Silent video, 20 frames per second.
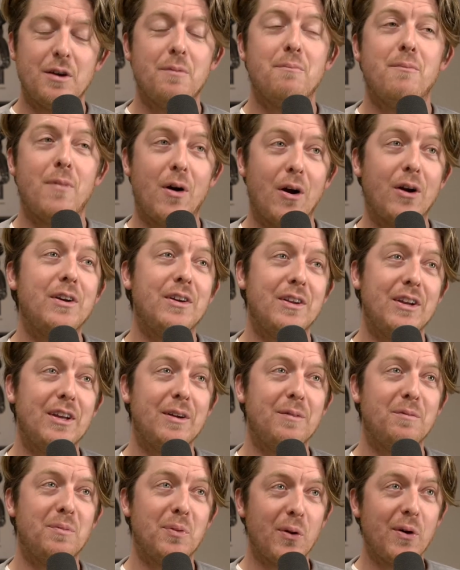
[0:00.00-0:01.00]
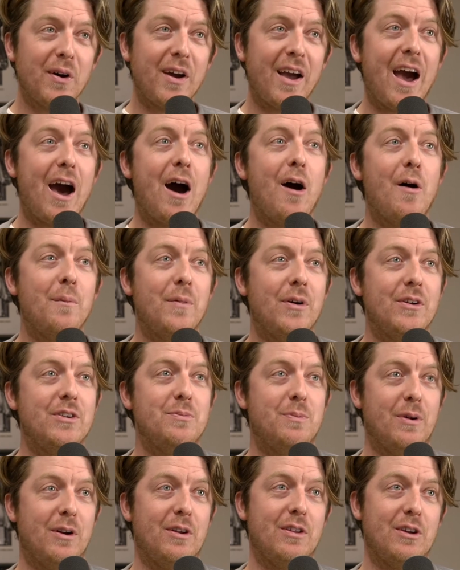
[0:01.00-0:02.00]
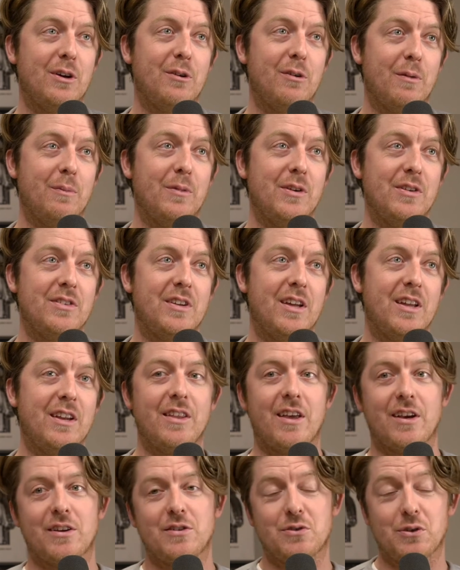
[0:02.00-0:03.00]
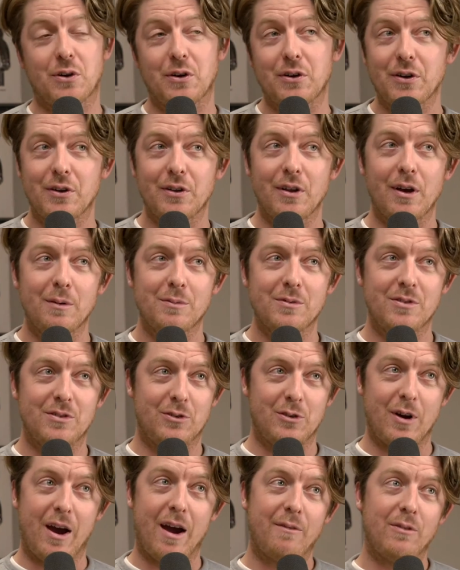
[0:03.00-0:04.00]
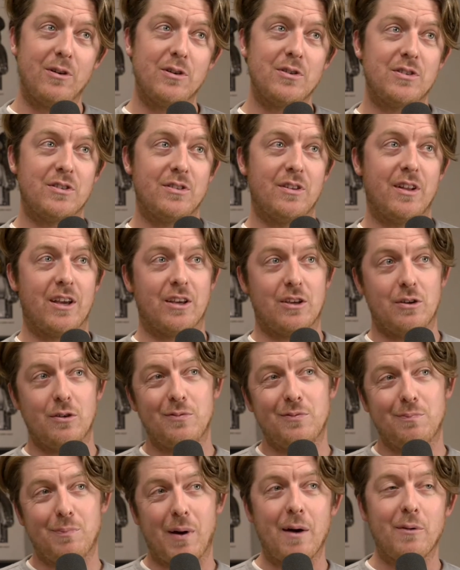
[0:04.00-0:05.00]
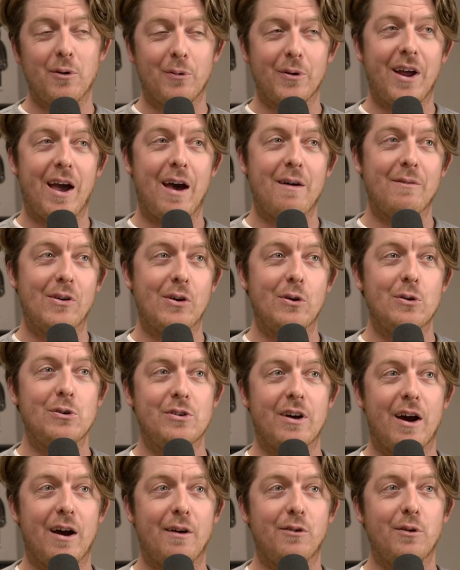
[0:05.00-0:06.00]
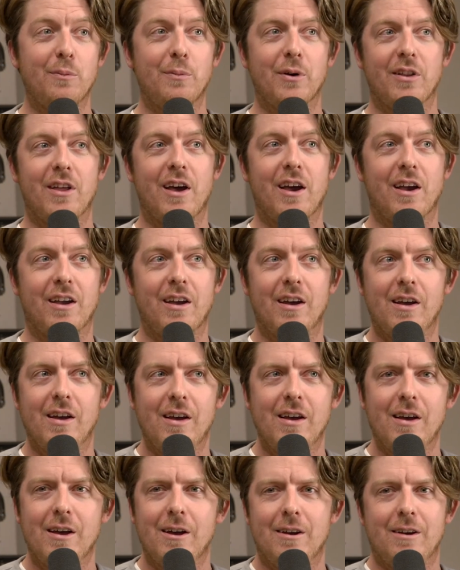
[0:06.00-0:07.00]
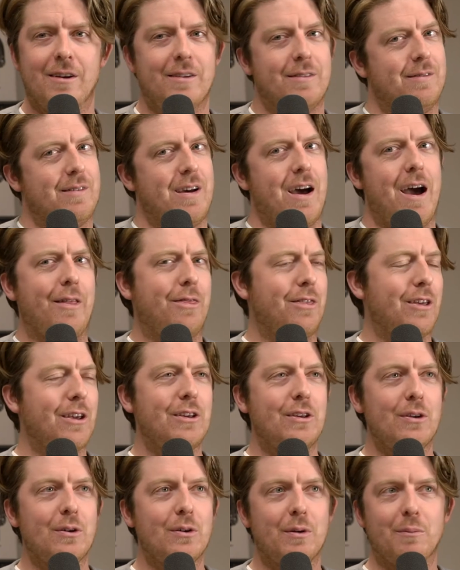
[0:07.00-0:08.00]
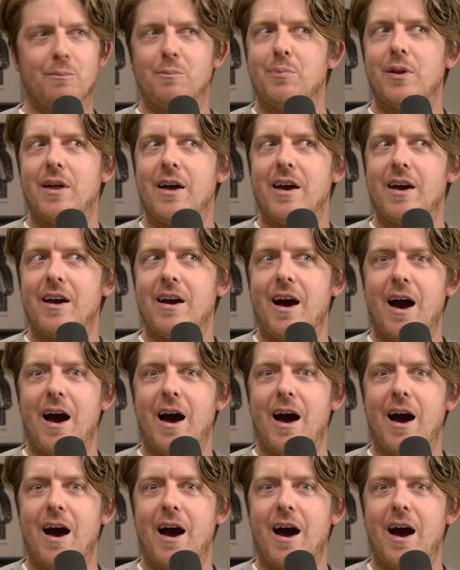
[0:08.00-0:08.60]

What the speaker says: A marketing ploy how much better the equipment is getting. Like certain clubs, drivers, like you probably want to have a new driver, but like I think you can play.